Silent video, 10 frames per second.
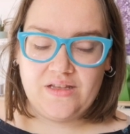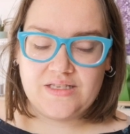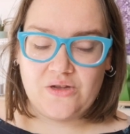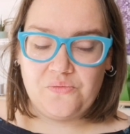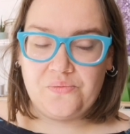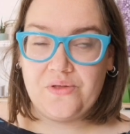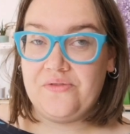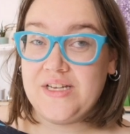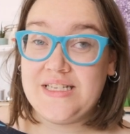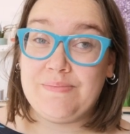So the
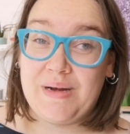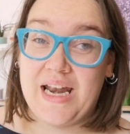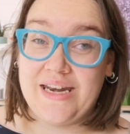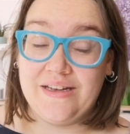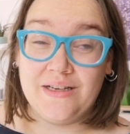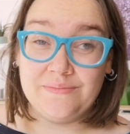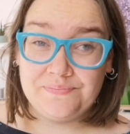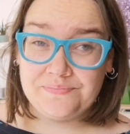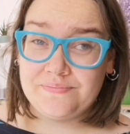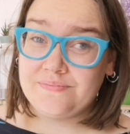first is planner.
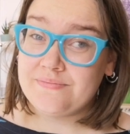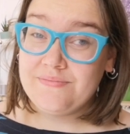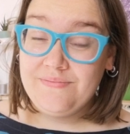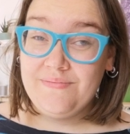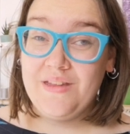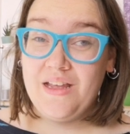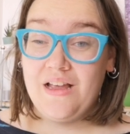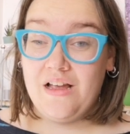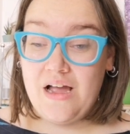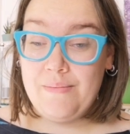
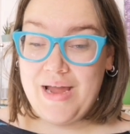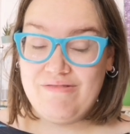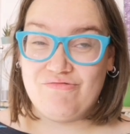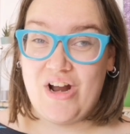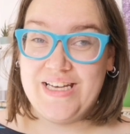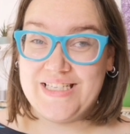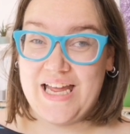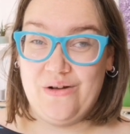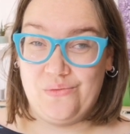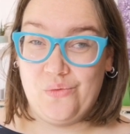I might write
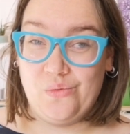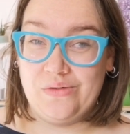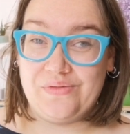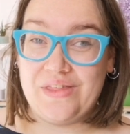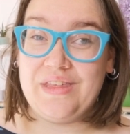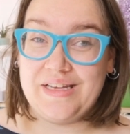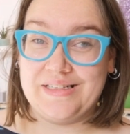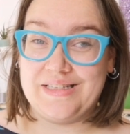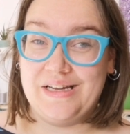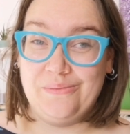down all of the
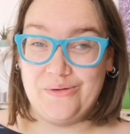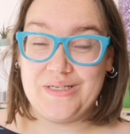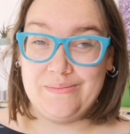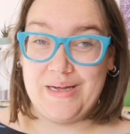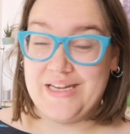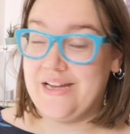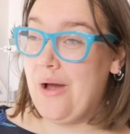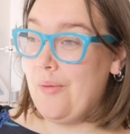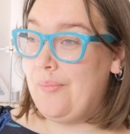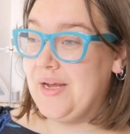things that I want to make.
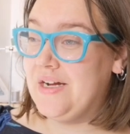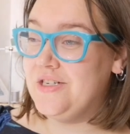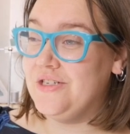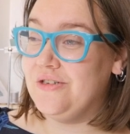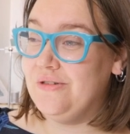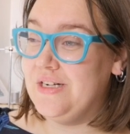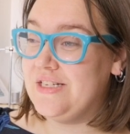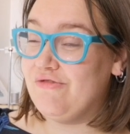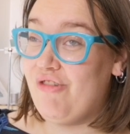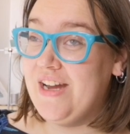I'm a big to-do
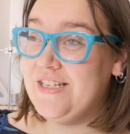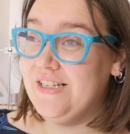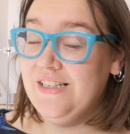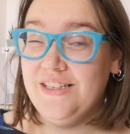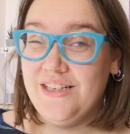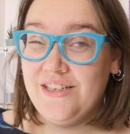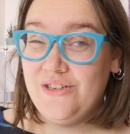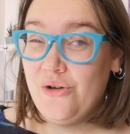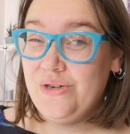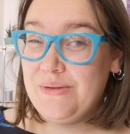list writer,
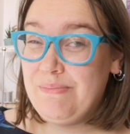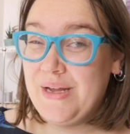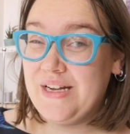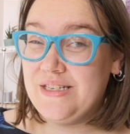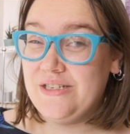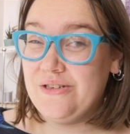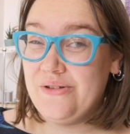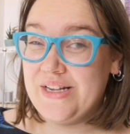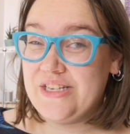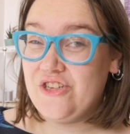not a big to-do
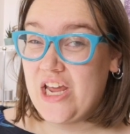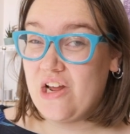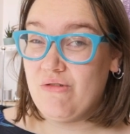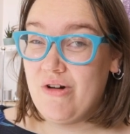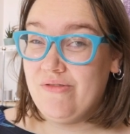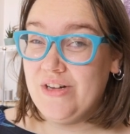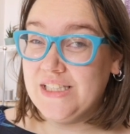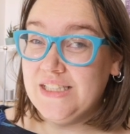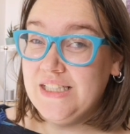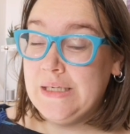list checker
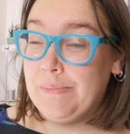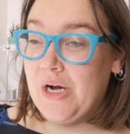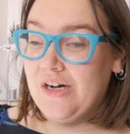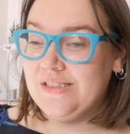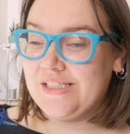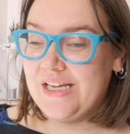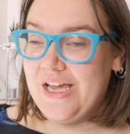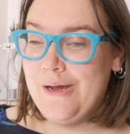offer, but